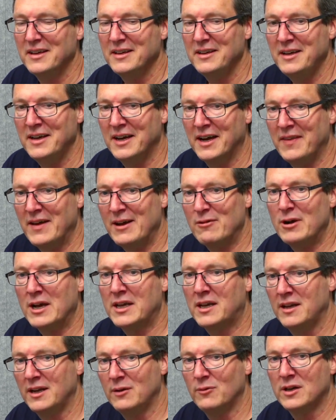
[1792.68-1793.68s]
Yeah, they
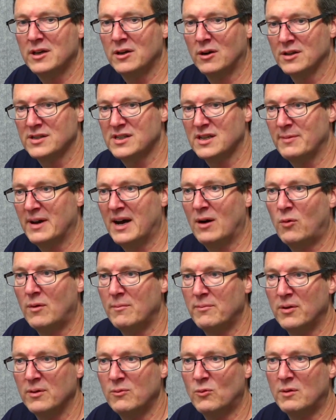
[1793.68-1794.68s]
reckon it would cost about
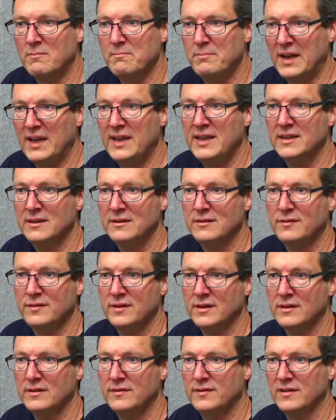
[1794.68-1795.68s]
1.1 billion
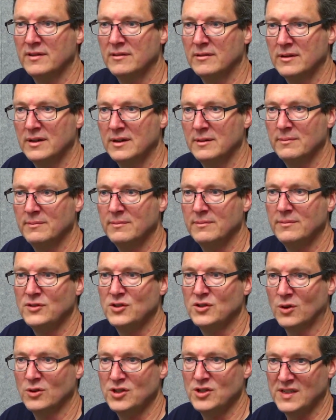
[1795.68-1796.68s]
for
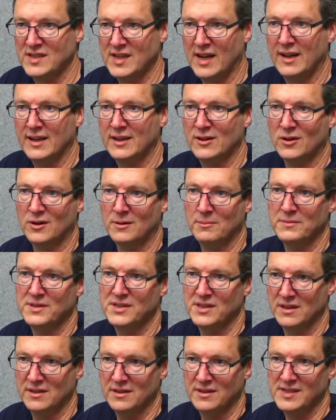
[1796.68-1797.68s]
Deutsche Telekom
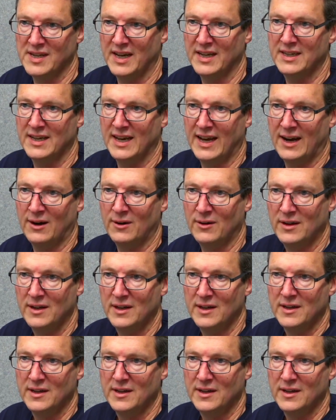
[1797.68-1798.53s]
to take out.